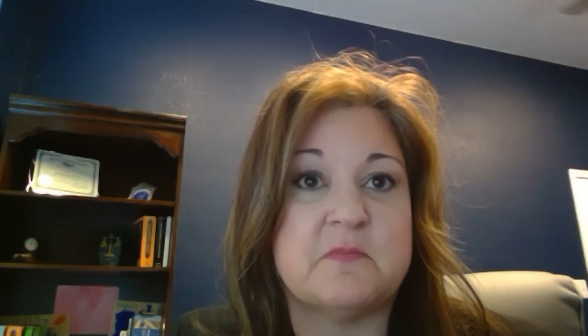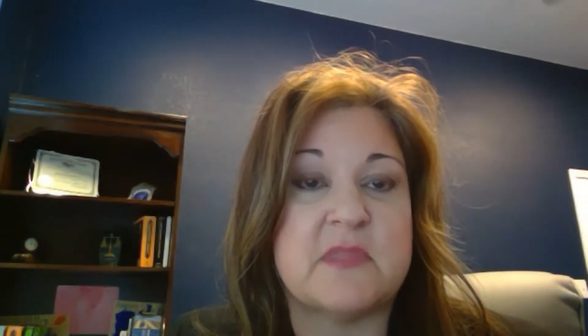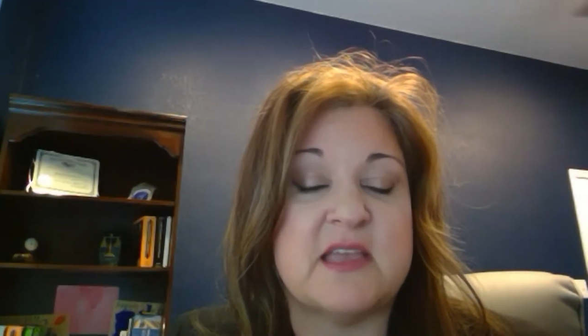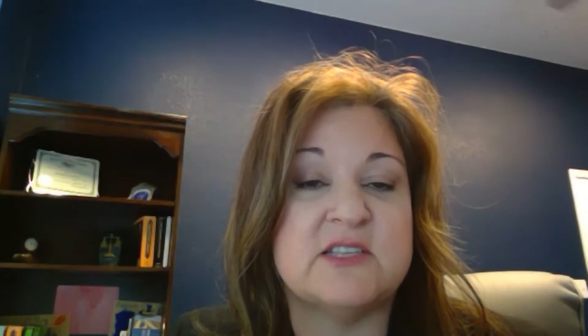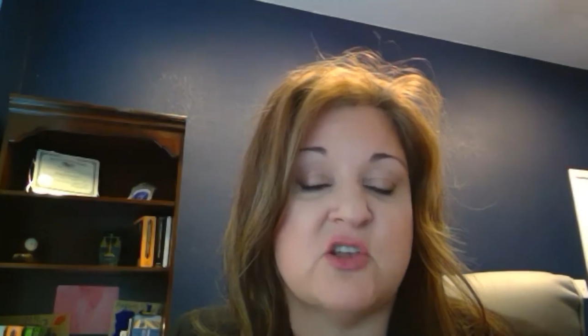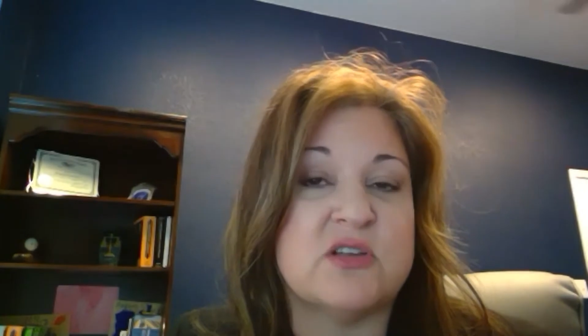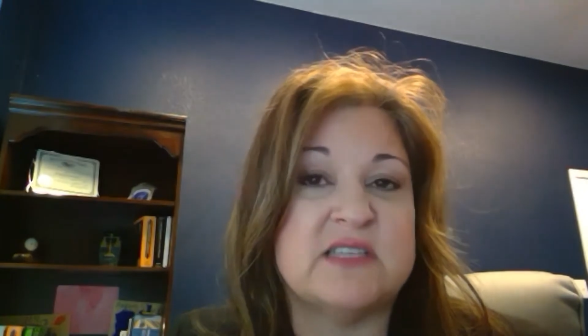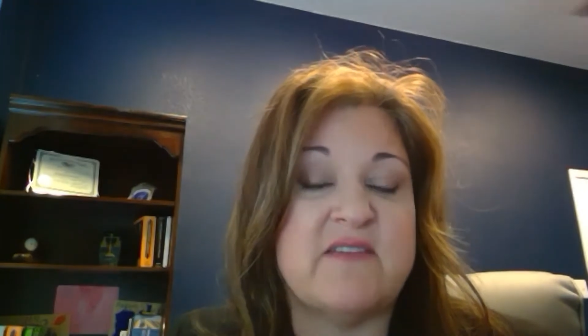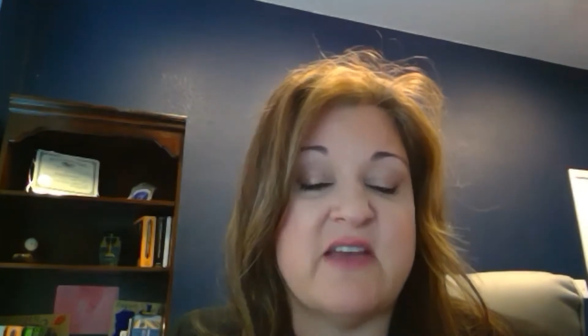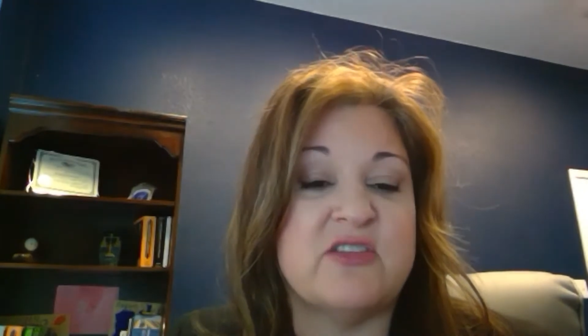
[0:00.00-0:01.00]
As long as
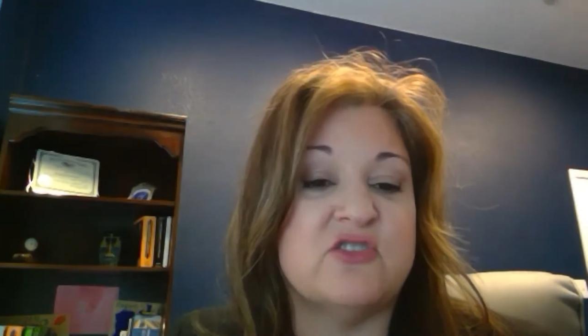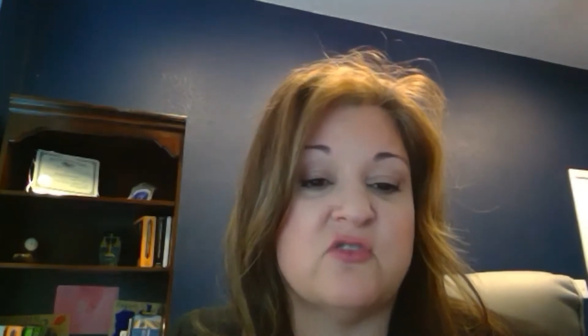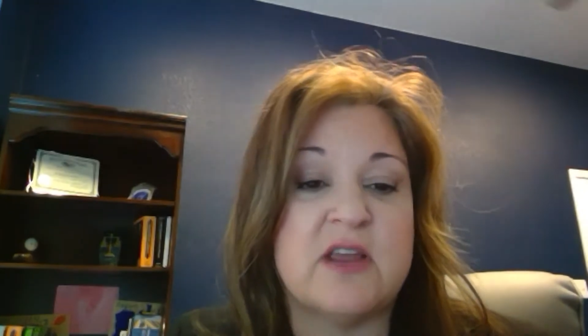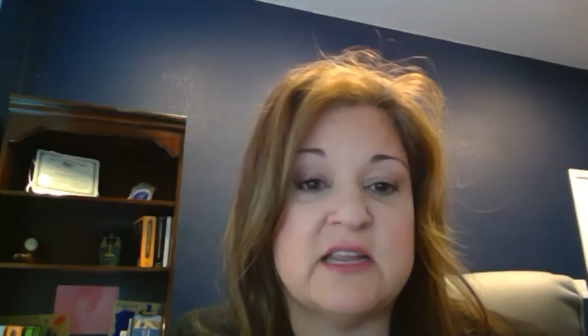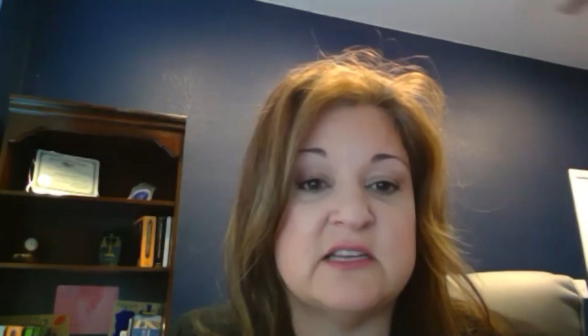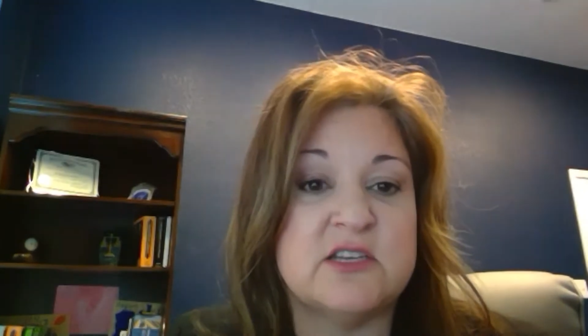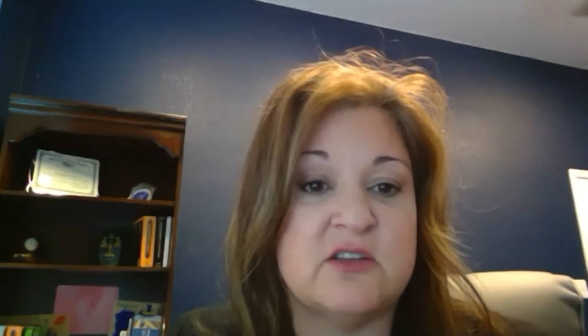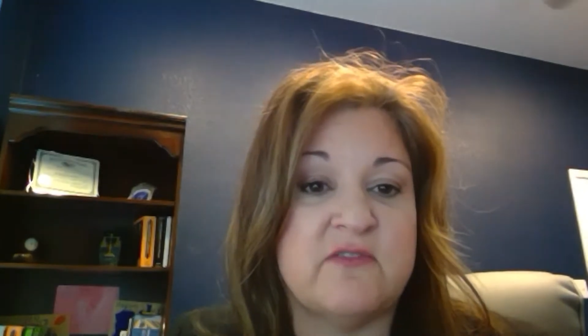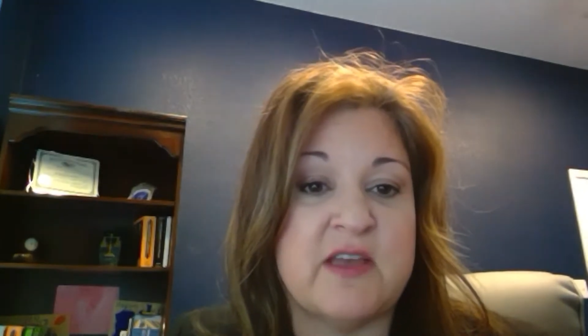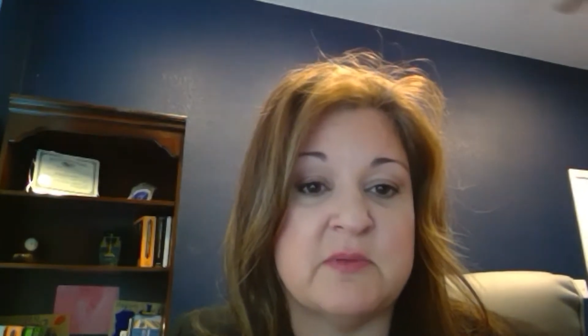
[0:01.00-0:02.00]
they've had the training to
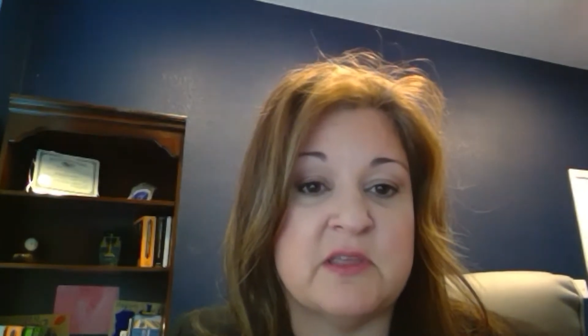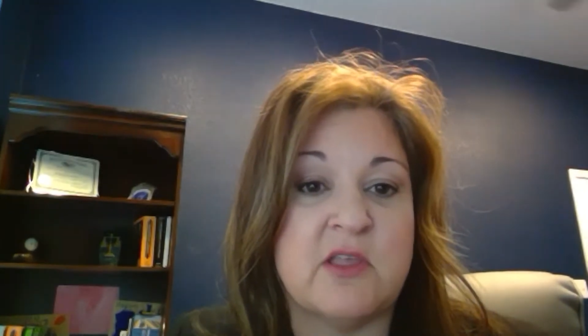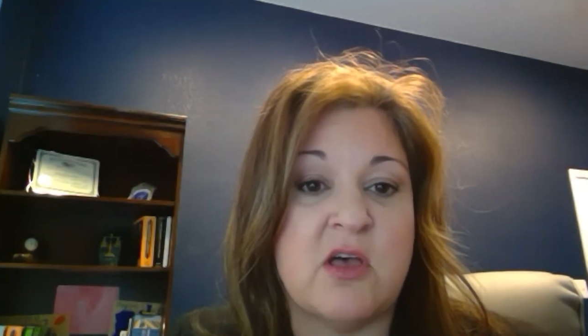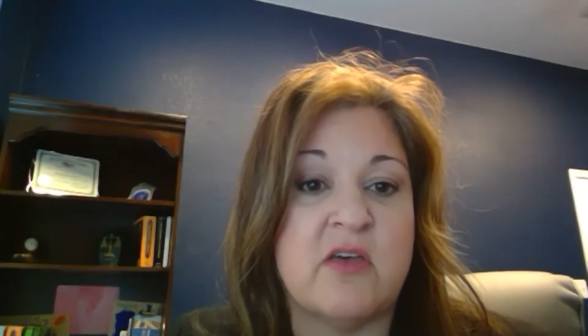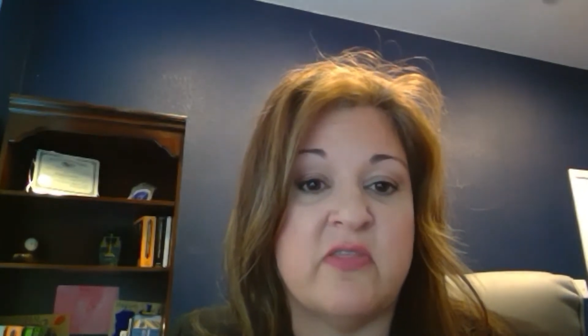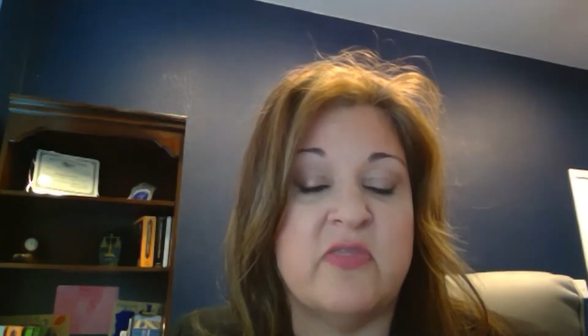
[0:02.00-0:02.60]
do family law,